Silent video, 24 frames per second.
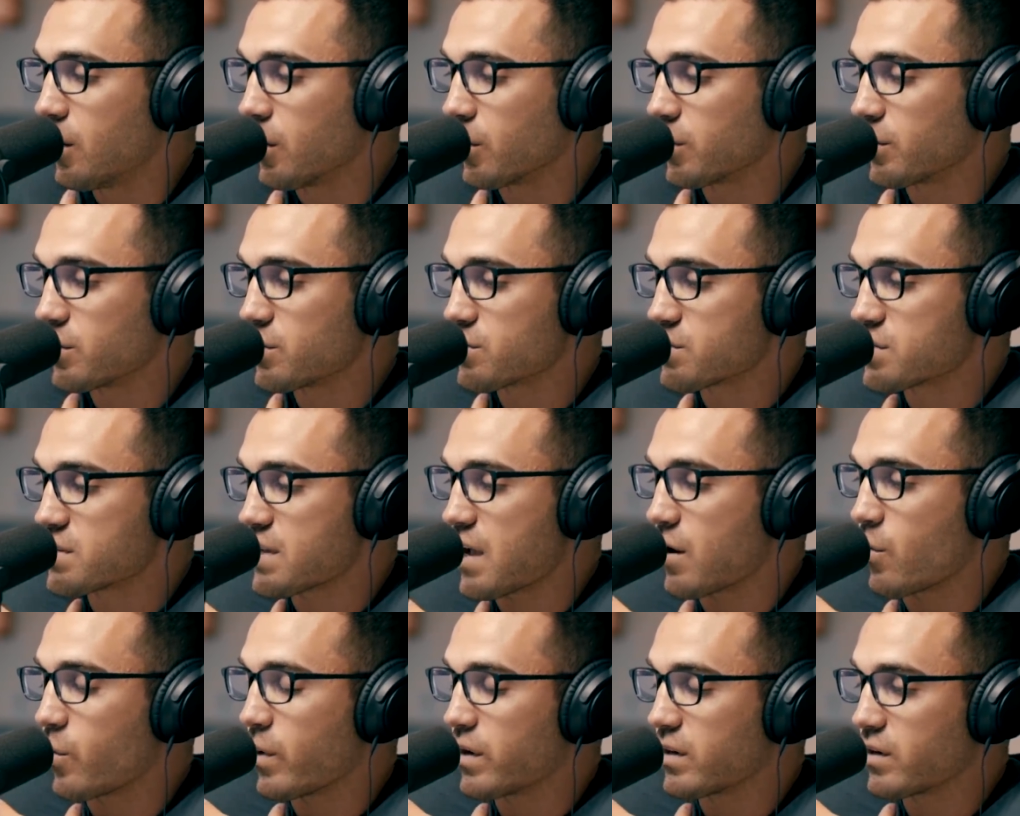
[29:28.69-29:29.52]
or do you
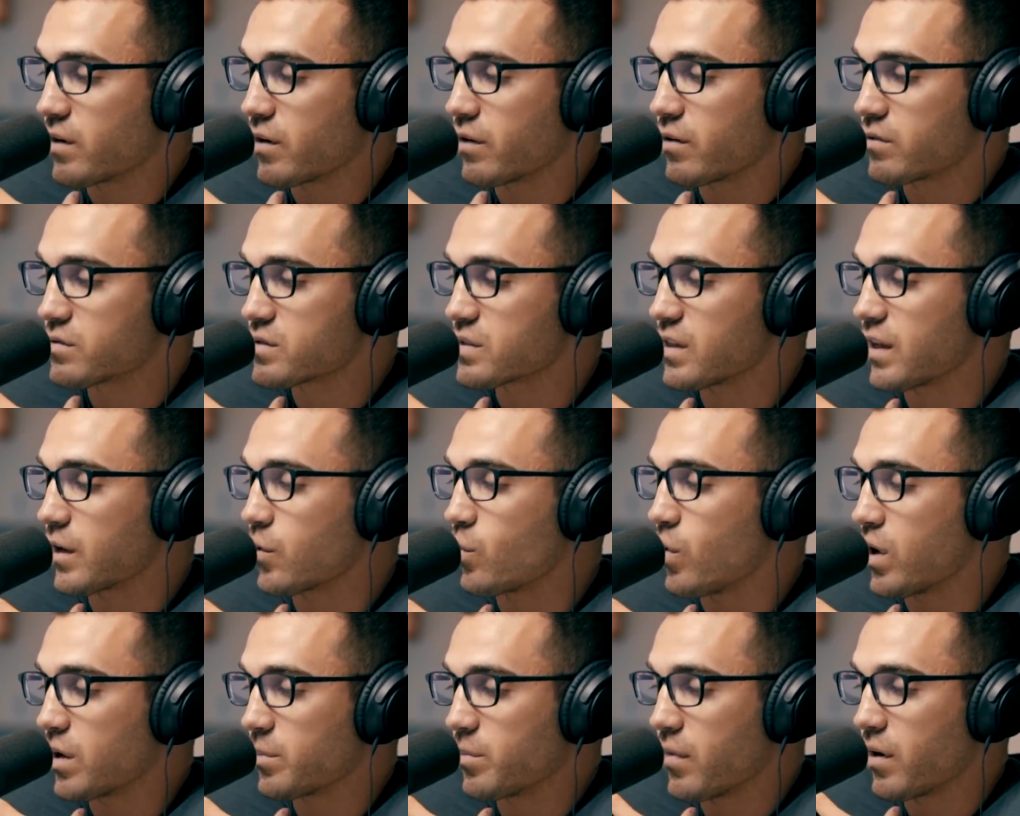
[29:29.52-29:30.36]
set windows
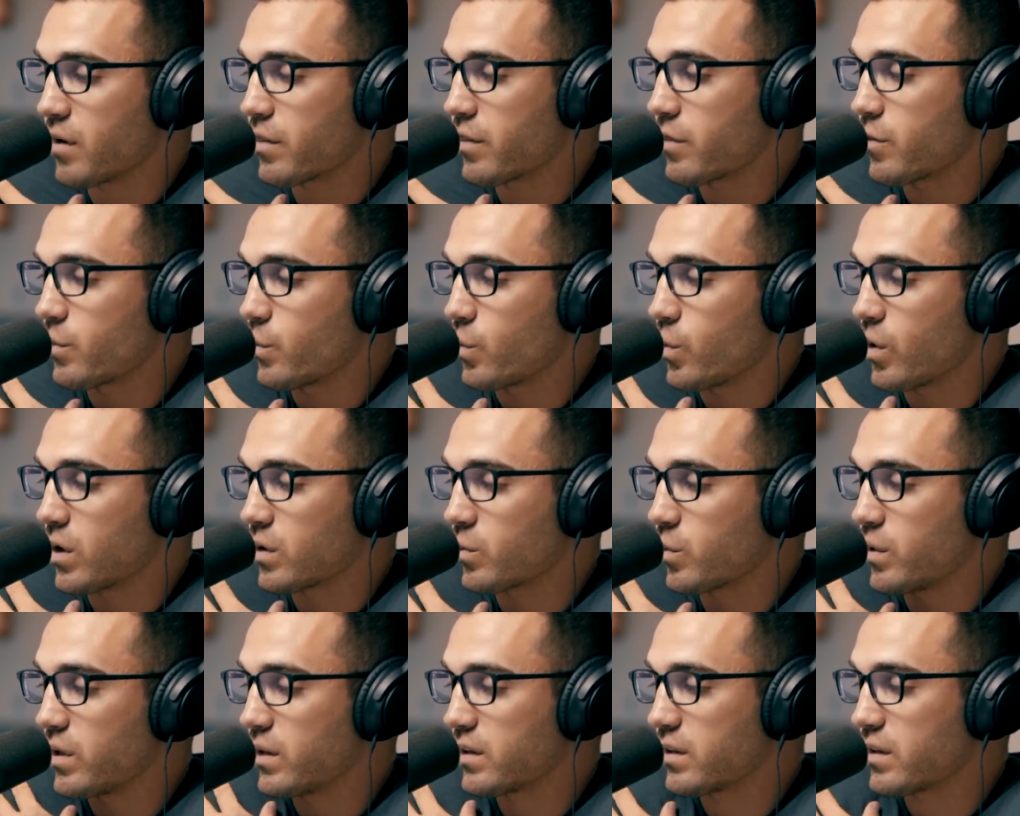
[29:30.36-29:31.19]
like 1 month,
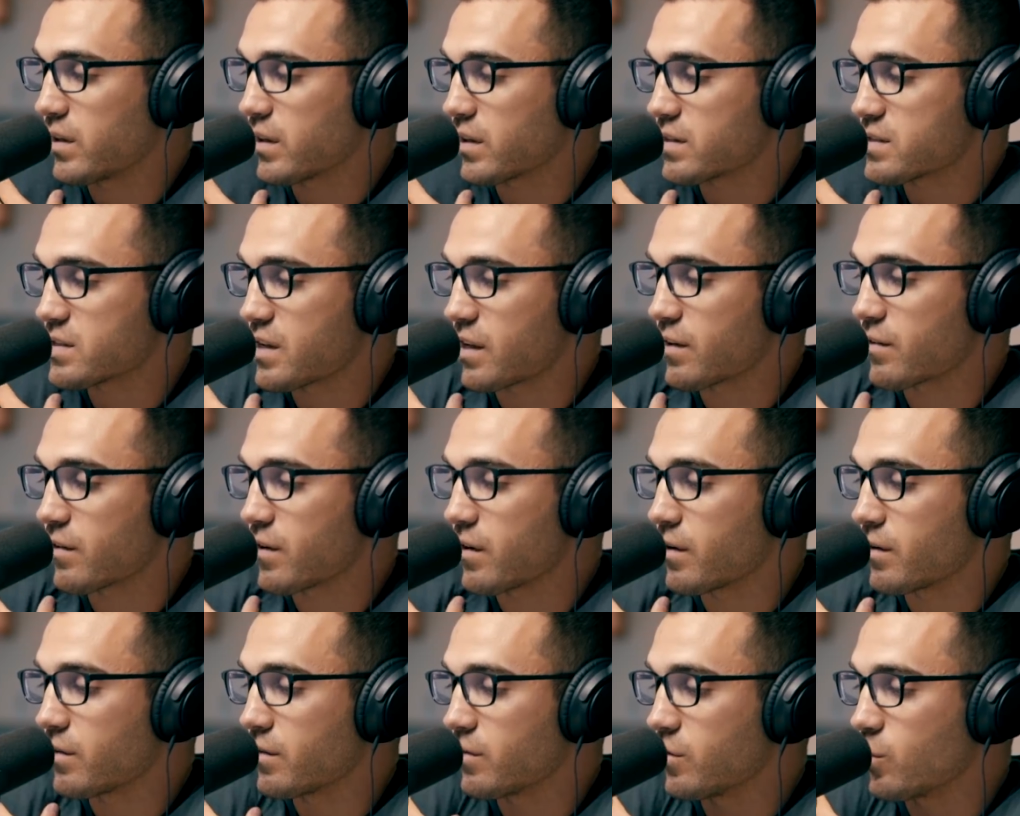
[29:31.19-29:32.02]
1 week,
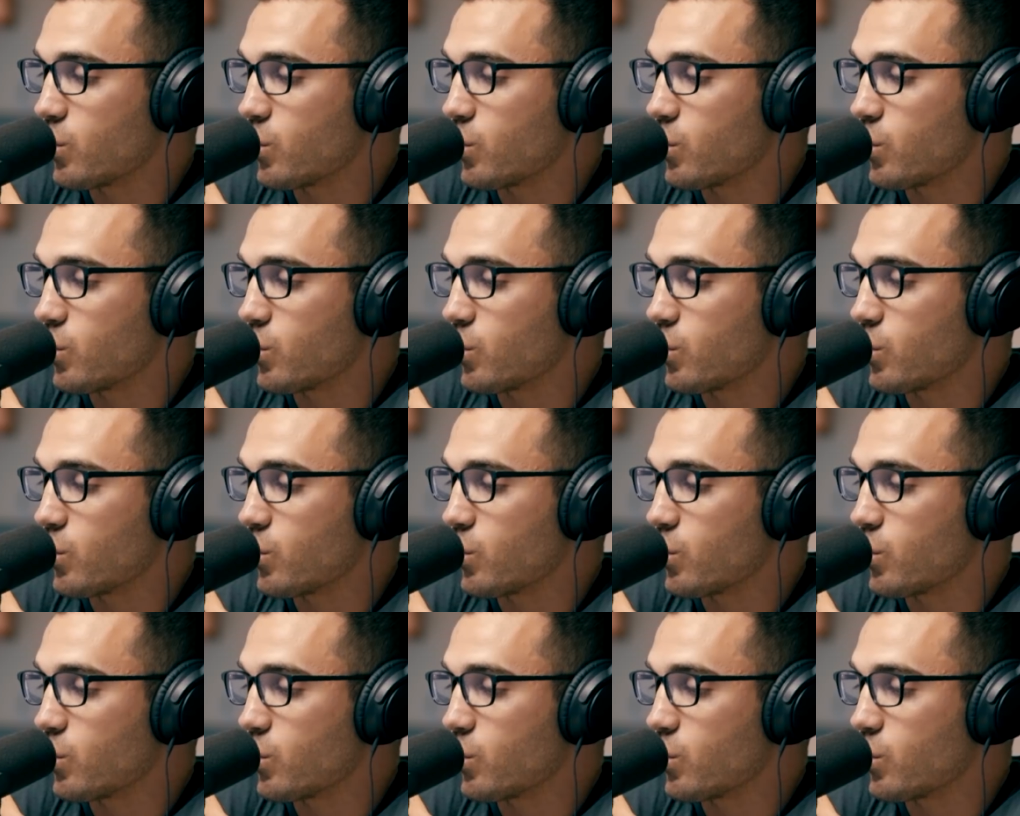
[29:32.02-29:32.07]
etc.?